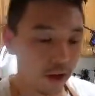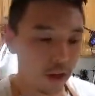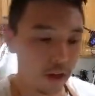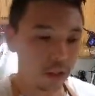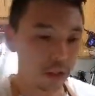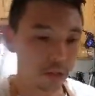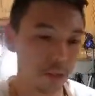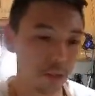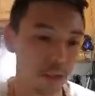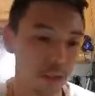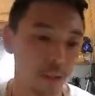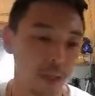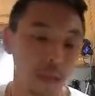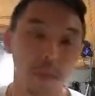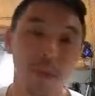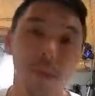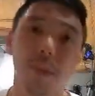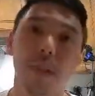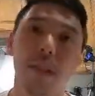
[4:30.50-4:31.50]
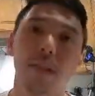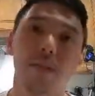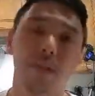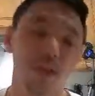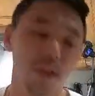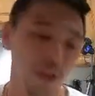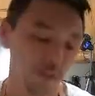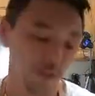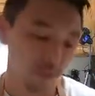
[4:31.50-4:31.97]
spicy black bean paste, if
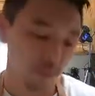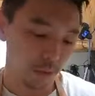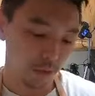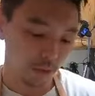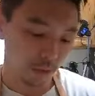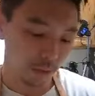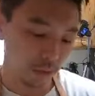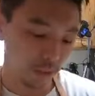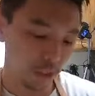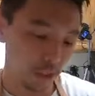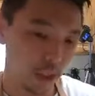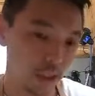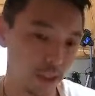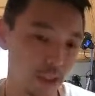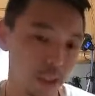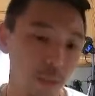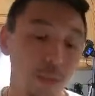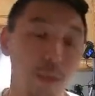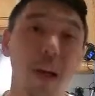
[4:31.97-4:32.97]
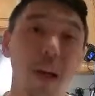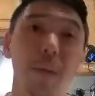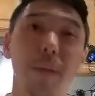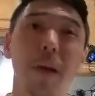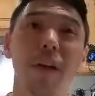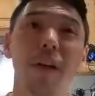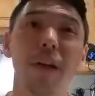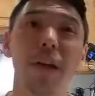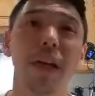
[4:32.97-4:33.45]
you're not familiar with it, is the
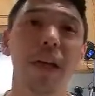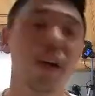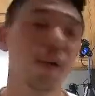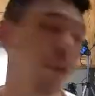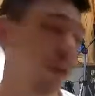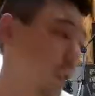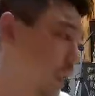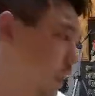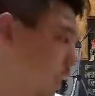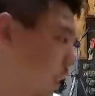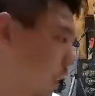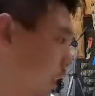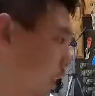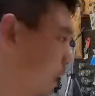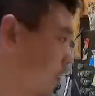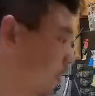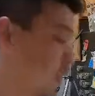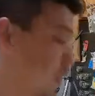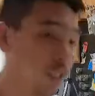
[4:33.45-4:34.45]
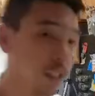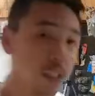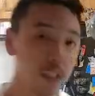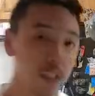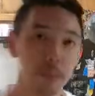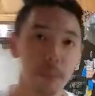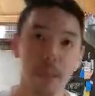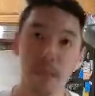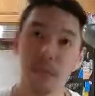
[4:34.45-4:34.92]
primary ingredient in
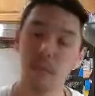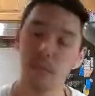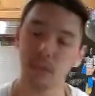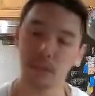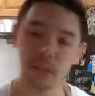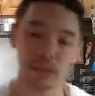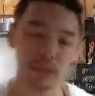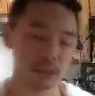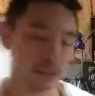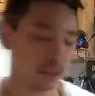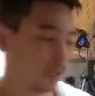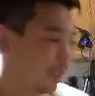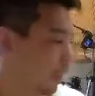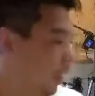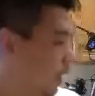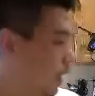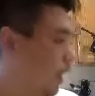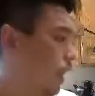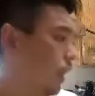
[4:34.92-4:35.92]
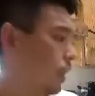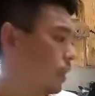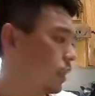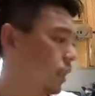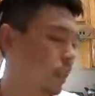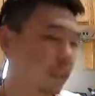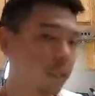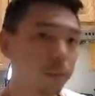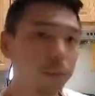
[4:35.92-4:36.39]
dajamian, which is
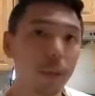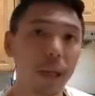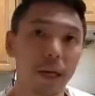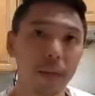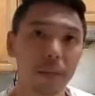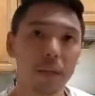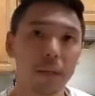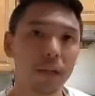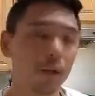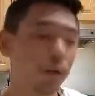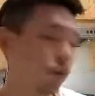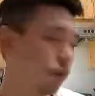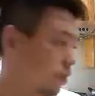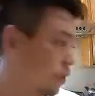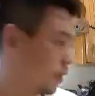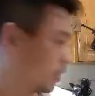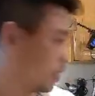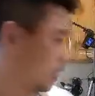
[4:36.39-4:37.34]
Chinese black bean noodles.